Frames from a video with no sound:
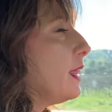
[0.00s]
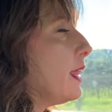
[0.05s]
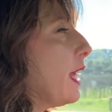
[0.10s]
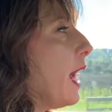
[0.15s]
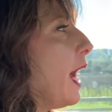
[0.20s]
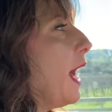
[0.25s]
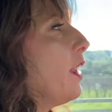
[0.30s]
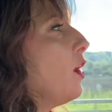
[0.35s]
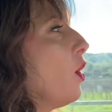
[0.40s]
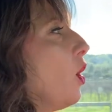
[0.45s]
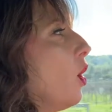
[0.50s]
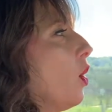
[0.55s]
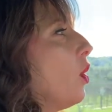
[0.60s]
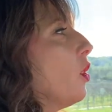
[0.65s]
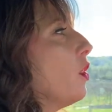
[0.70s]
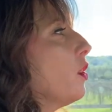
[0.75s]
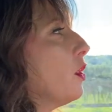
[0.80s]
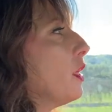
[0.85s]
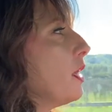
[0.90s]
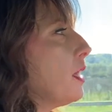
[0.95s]
that
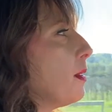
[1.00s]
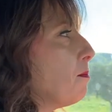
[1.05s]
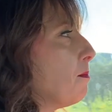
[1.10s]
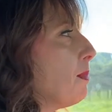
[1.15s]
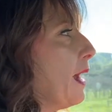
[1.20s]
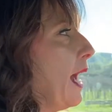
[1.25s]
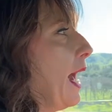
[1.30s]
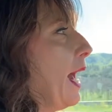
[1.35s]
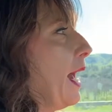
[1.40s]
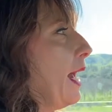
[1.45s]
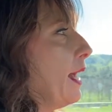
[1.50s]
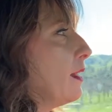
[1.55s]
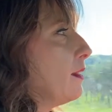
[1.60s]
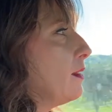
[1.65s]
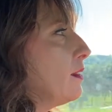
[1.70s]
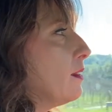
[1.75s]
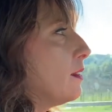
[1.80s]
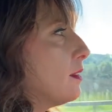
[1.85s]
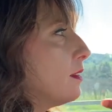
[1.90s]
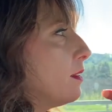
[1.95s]
all
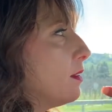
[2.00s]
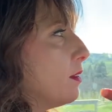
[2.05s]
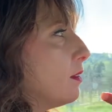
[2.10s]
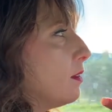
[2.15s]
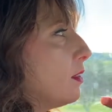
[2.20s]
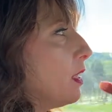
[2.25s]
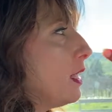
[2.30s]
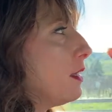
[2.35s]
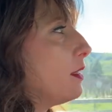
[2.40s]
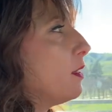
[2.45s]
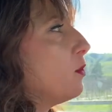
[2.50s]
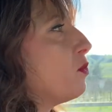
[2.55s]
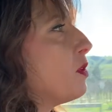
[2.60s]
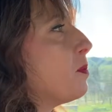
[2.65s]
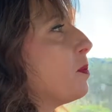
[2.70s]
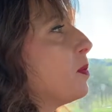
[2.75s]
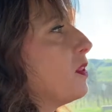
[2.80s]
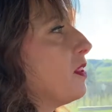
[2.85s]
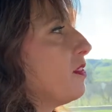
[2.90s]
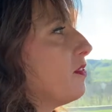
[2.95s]
impacts, it's a
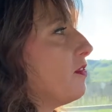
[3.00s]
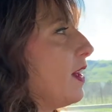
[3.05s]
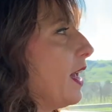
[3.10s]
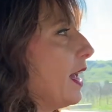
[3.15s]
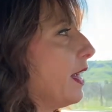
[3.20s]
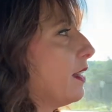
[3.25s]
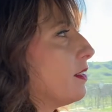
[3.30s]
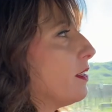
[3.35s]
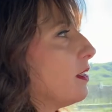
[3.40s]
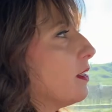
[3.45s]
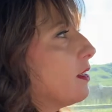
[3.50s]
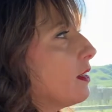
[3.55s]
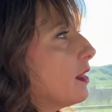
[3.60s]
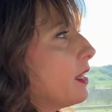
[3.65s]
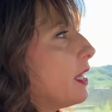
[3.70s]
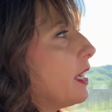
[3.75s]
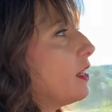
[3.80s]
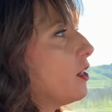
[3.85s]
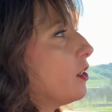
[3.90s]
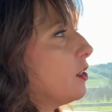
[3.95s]
ripple effect
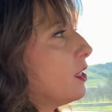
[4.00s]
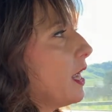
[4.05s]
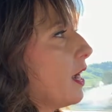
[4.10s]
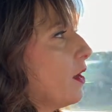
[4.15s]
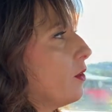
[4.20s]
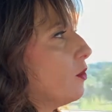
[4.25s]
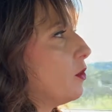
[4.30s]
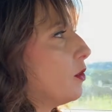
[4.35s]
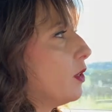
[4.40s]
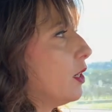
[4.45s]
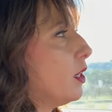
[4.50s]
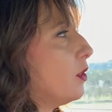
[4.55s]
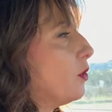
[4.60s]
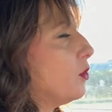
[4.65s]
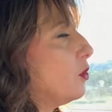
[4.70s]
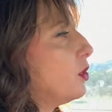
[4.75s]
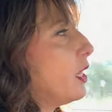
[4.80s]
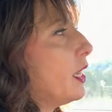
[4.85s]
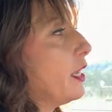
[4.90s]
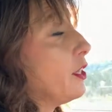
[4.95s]
later down the
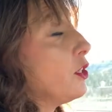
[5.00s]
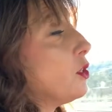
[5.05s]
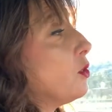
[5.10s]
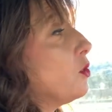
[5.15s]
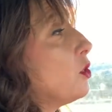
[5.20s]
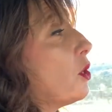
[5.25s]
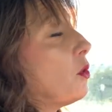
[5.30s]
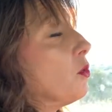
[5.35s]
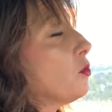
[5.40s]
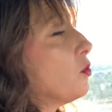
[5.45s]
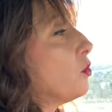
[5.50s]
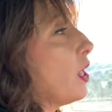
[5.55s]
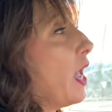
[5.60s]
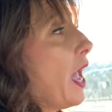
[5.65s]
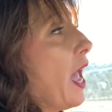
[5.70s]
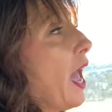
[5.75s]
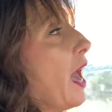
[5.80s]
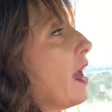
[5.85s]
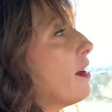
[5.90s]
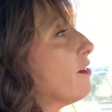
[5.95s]
road, and you
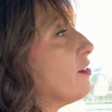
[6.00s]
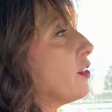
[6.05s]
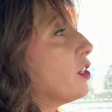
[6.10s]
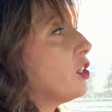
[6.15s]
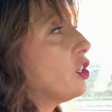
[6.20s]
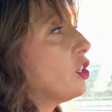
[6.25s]
don't ever